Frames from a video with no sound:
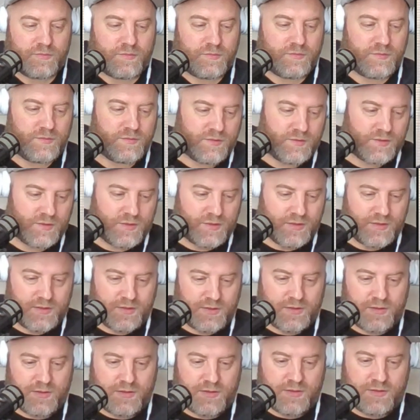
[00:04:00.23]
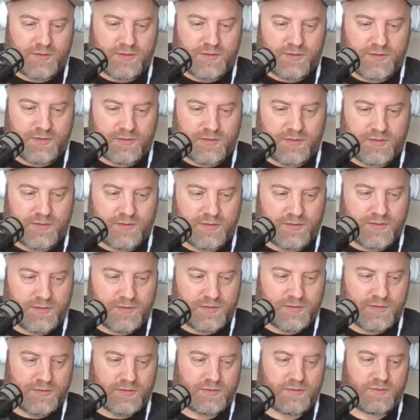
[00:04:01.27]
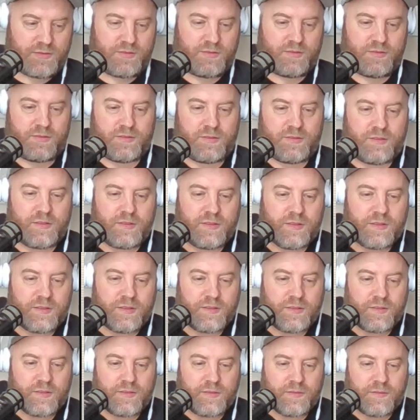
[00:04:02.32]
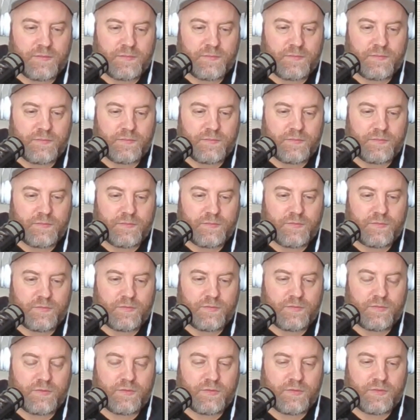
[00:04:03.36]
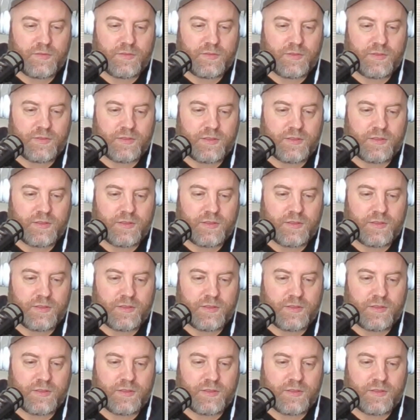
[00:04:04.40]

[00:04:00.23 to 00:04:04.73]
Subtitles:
This person isn't speaking.